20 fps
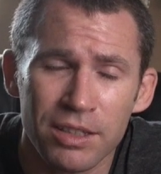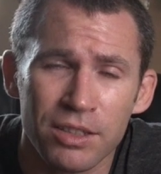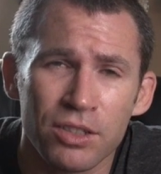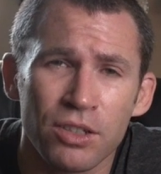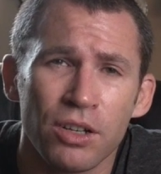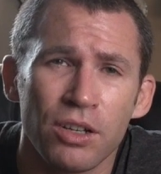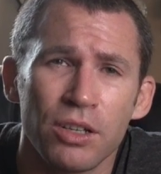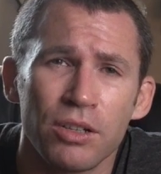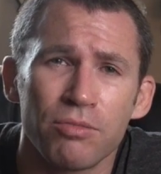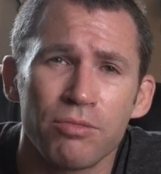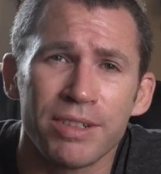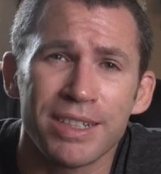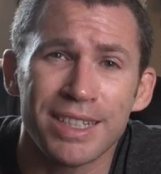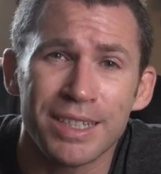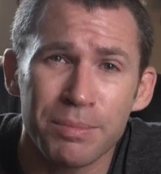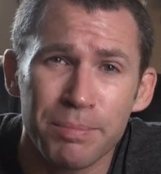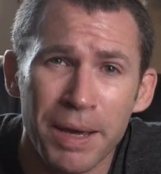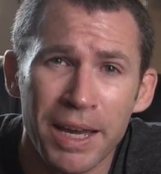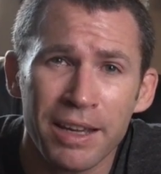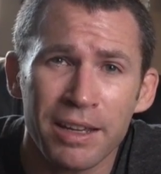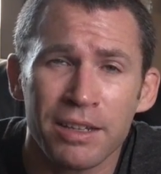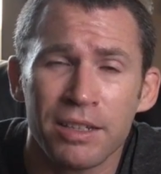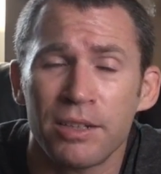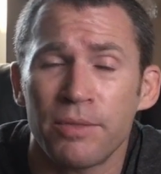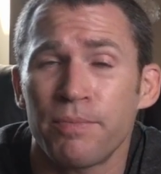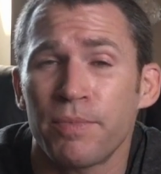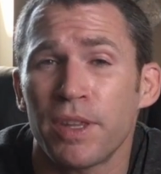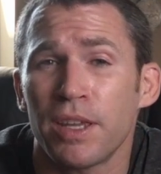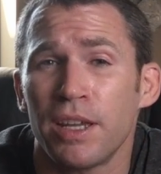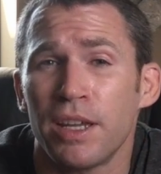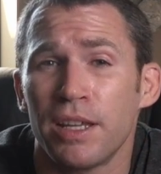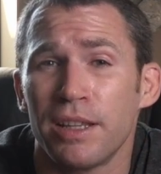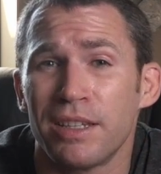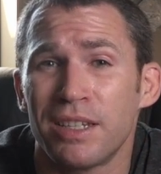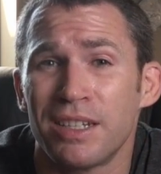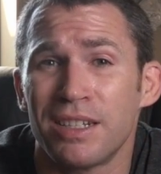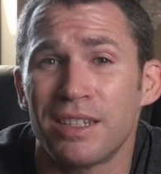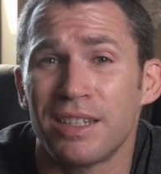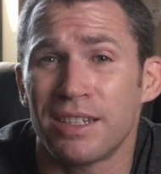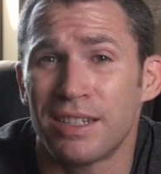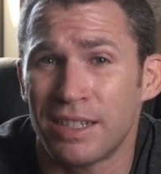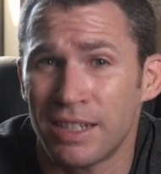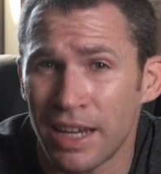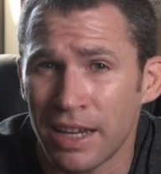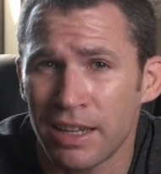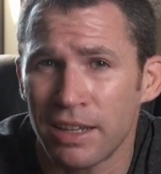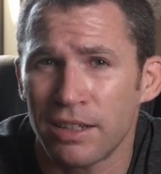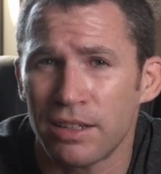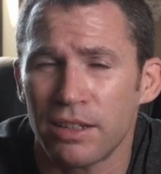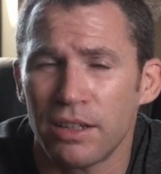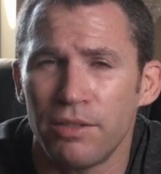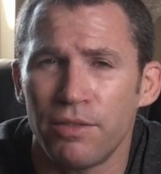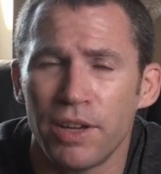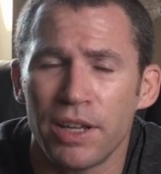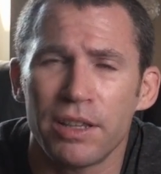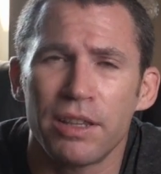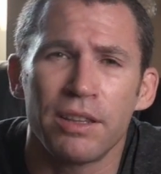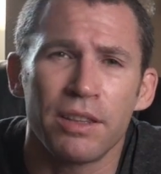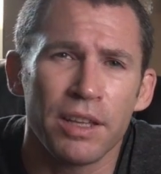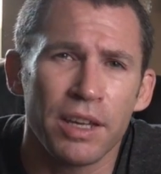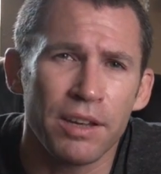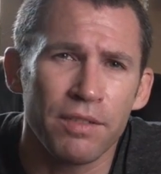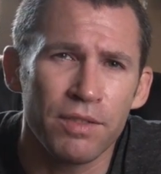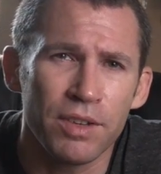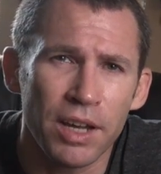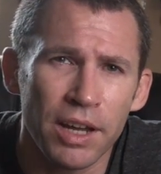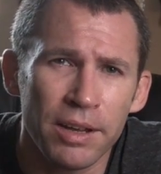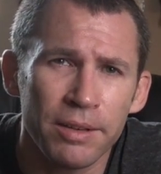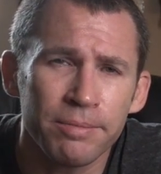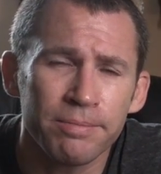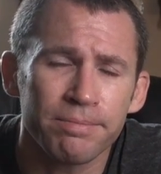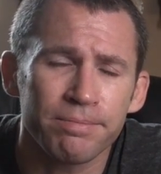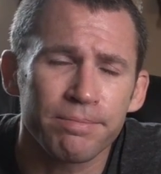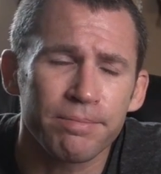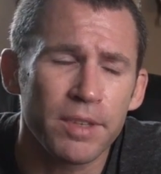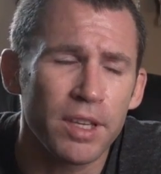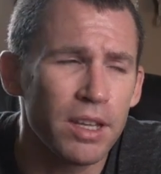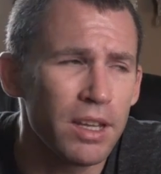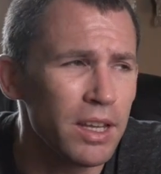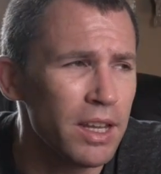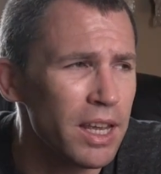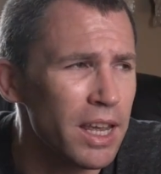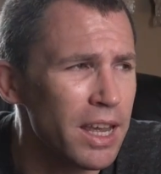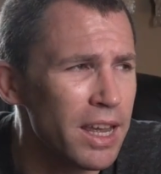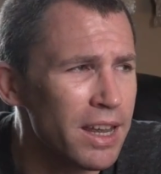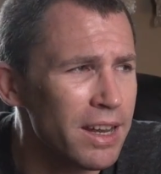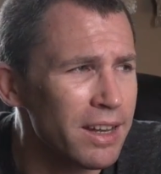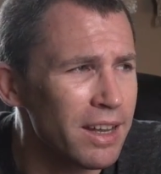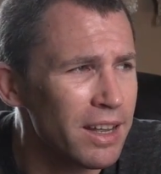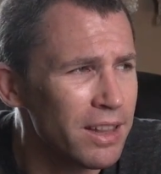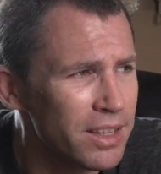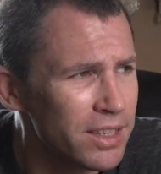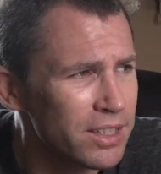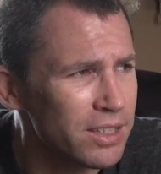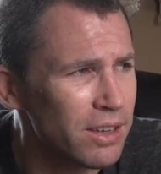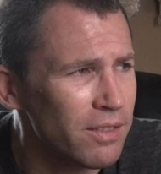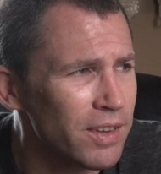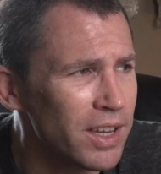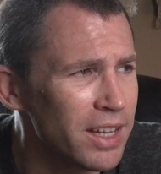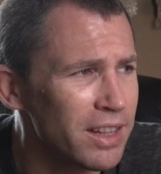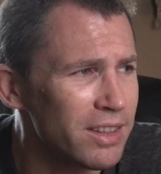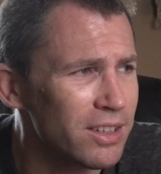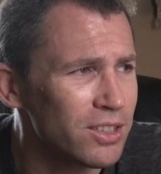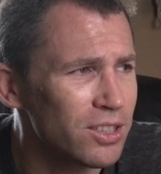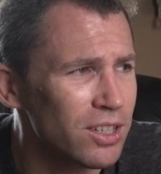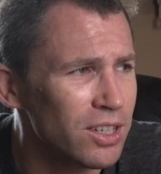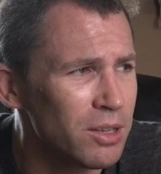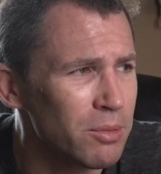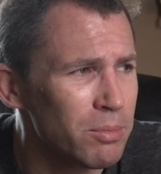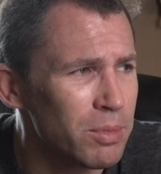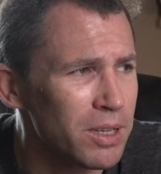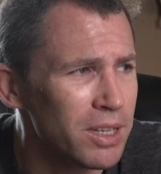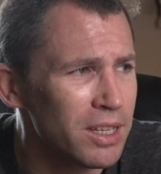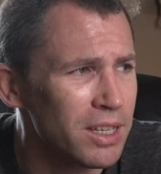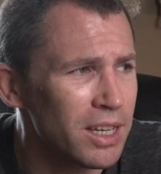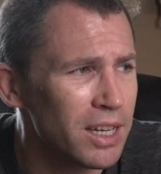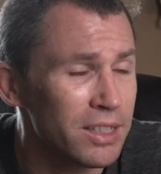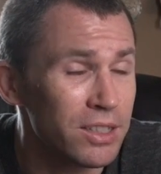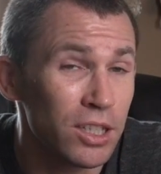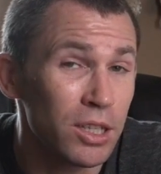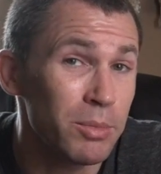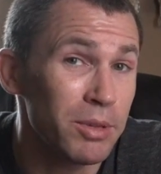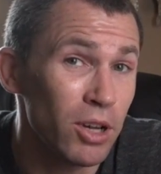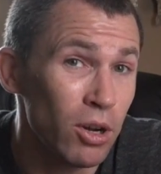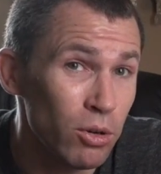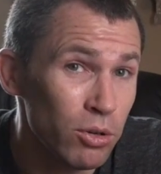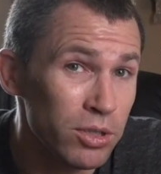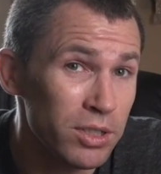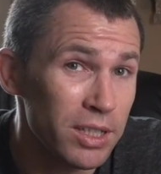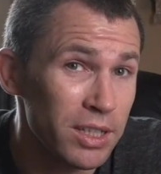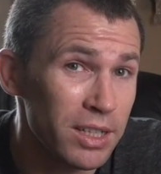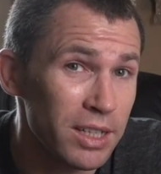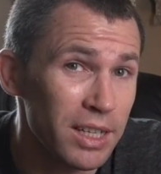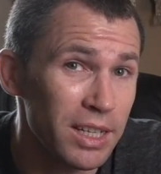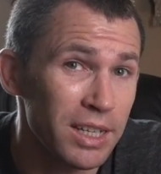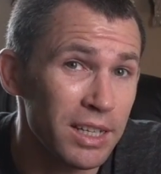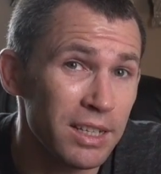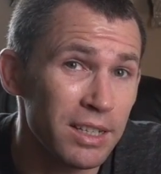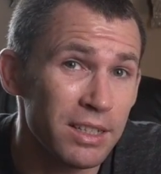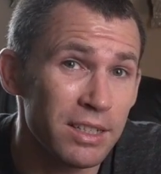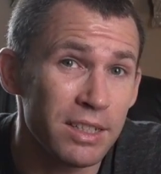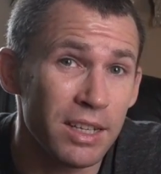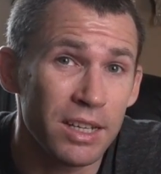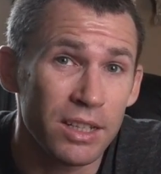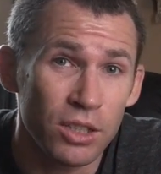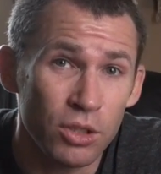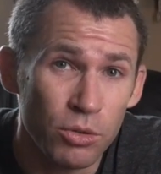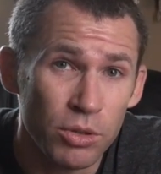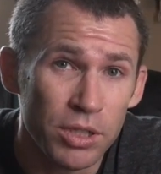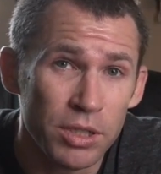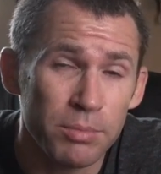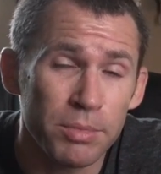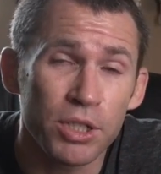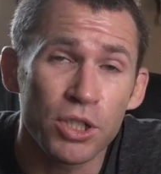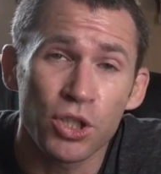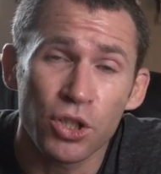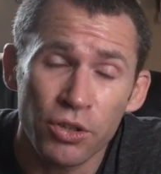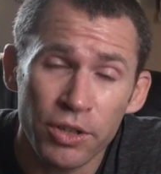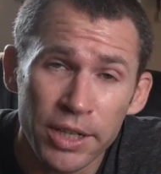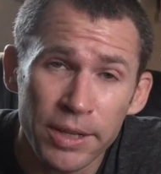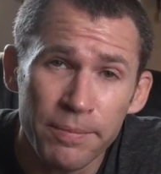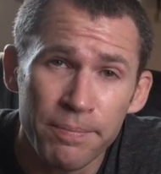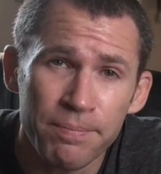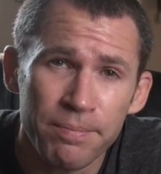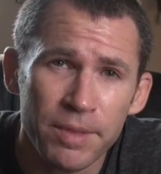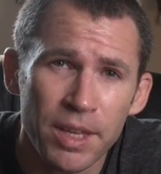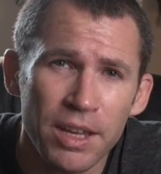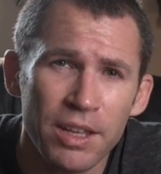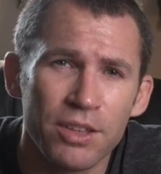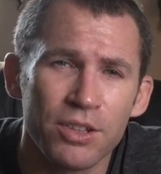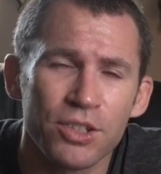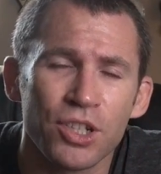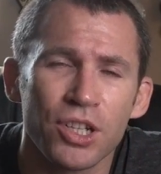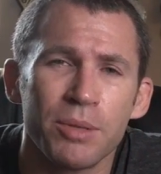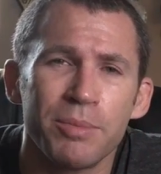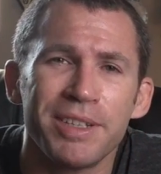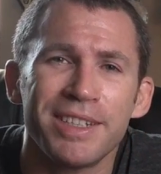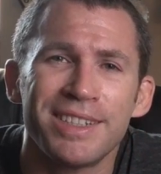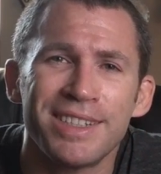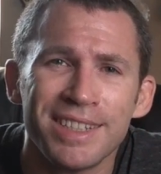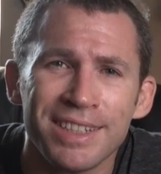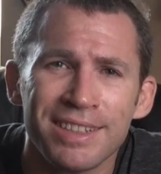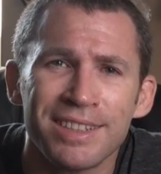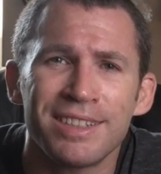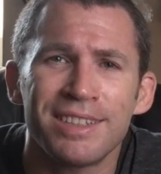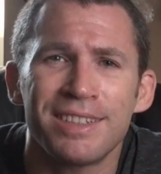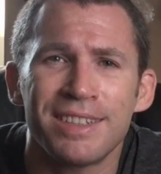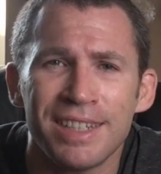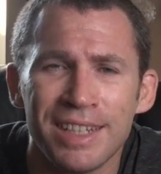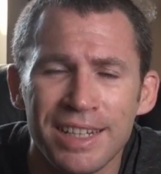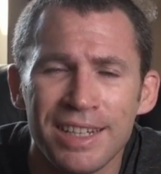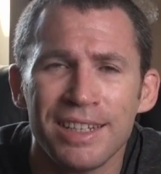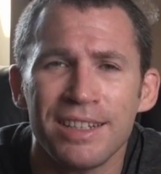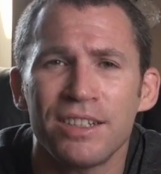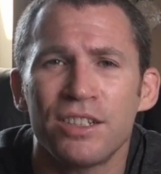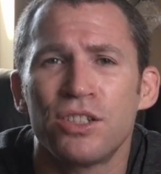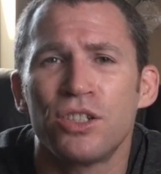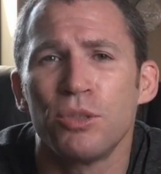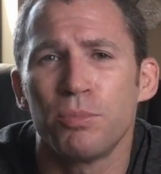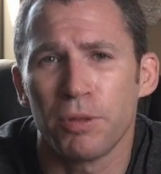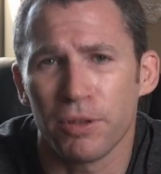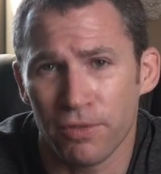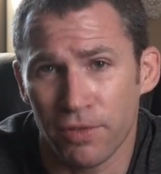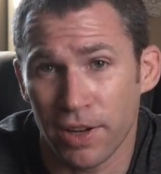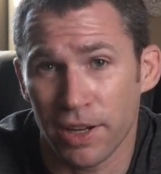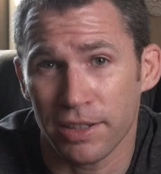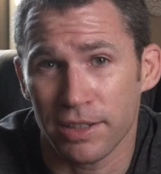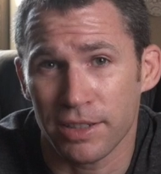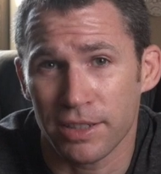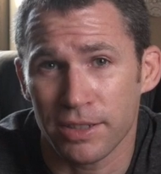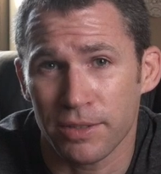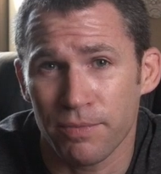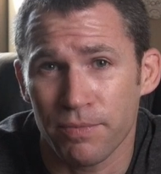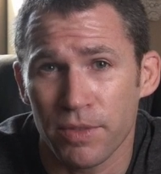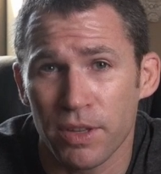It's called Respect. This is the second event that they've done. And on this event, there's going to be it's going to be hosted in St. Louis, Missouri. There's going to be 16 super fights.